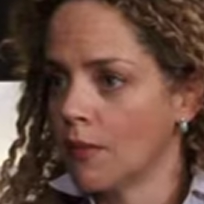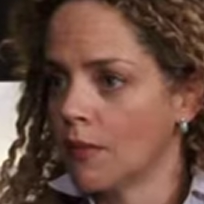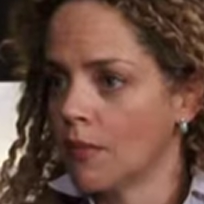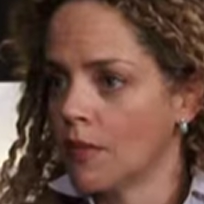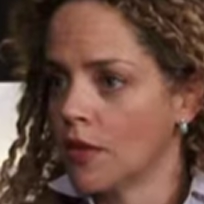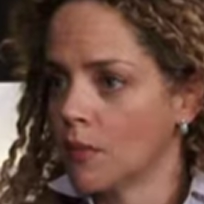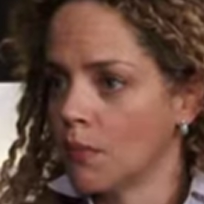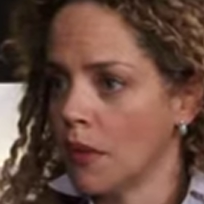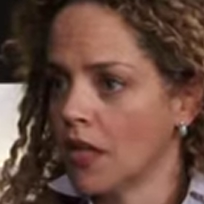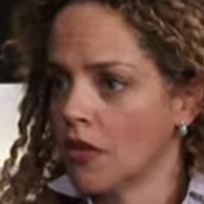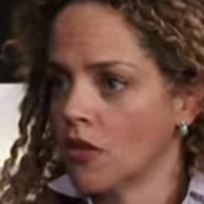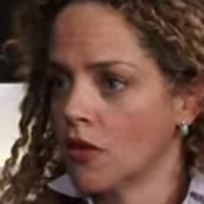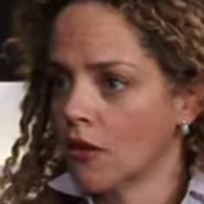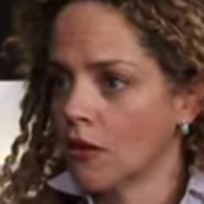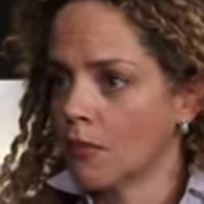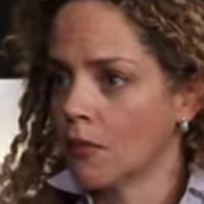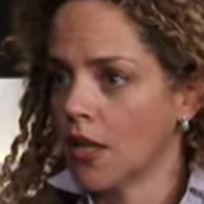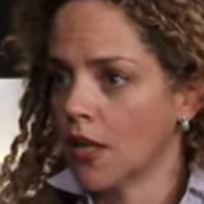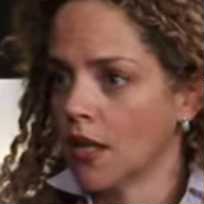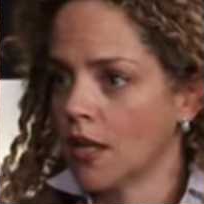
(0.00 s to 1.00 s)
spent on
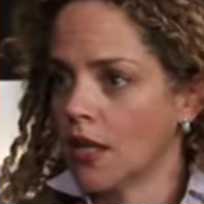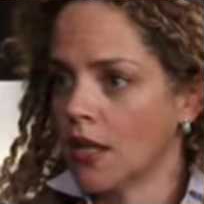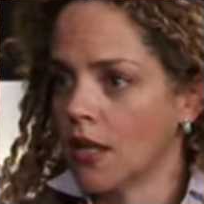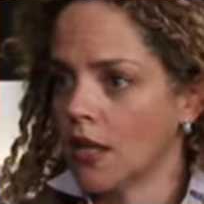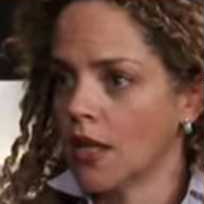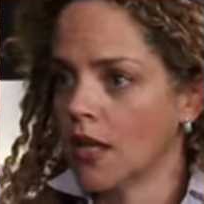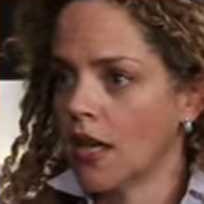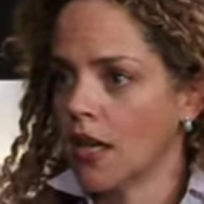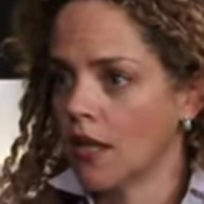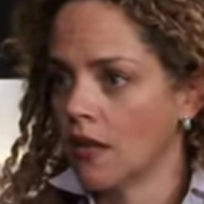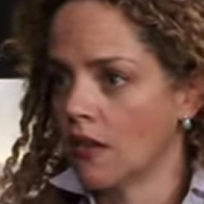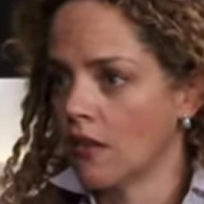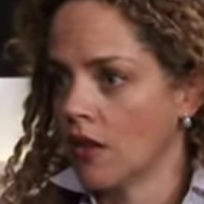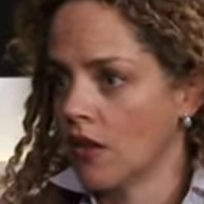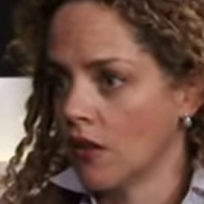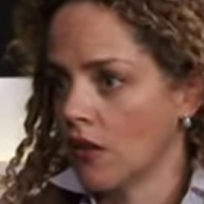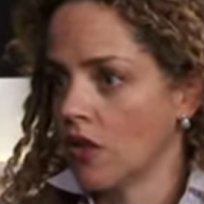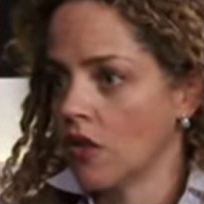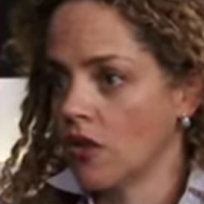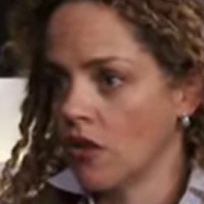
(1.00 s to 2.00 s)
the marketing, and
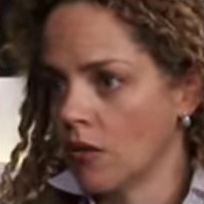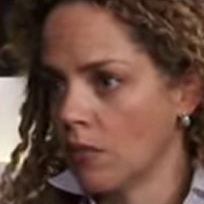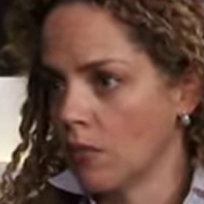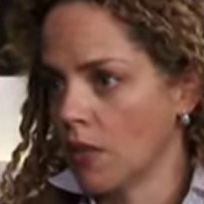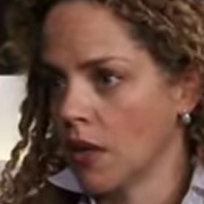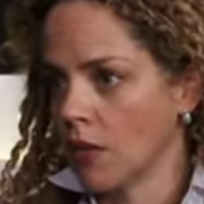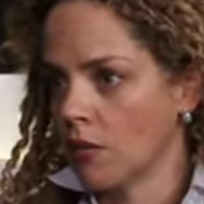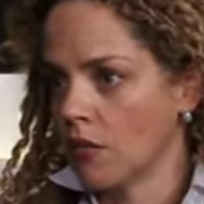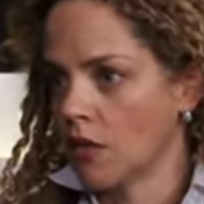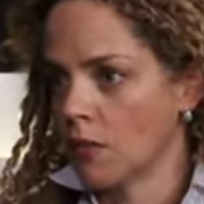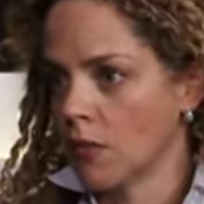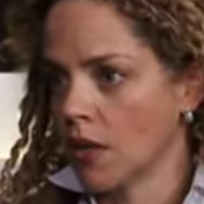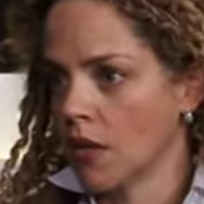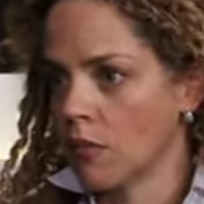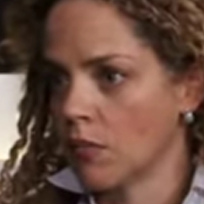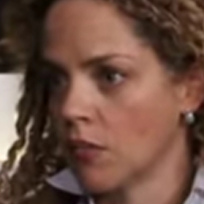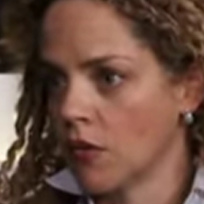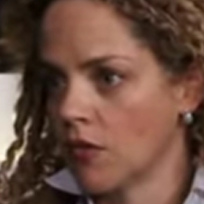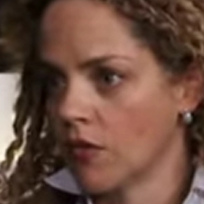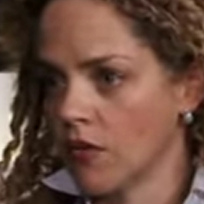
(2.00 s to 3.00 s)
that you're going to be able to make a
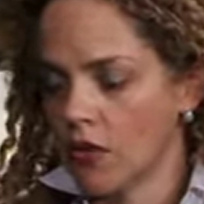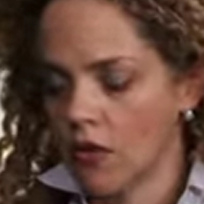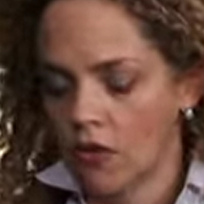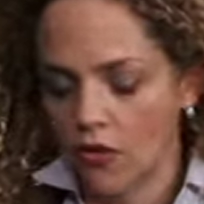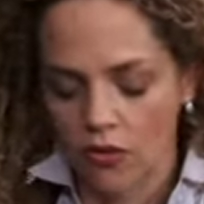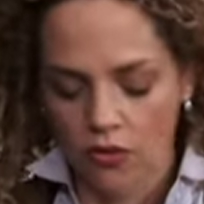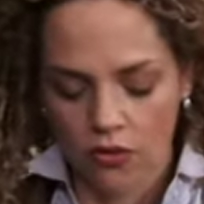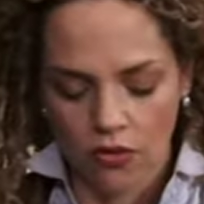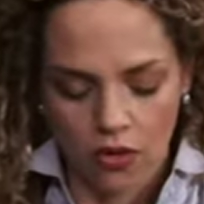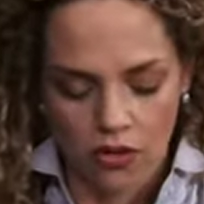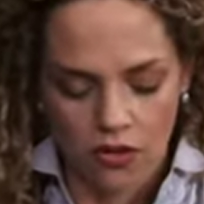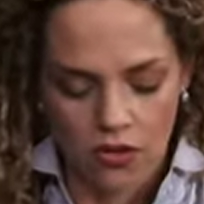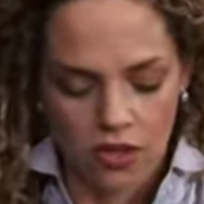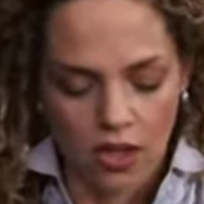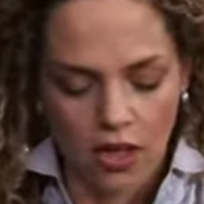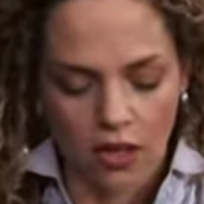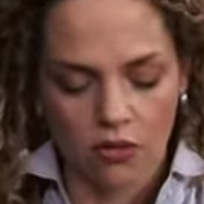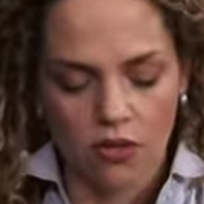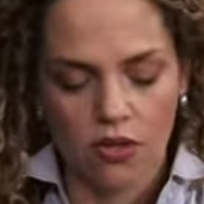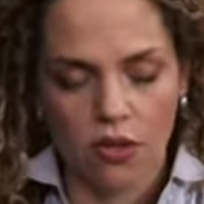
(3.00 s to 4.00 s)
profit on those
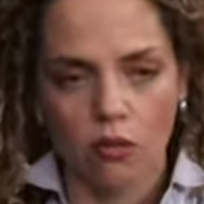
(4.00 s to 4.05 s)
sales.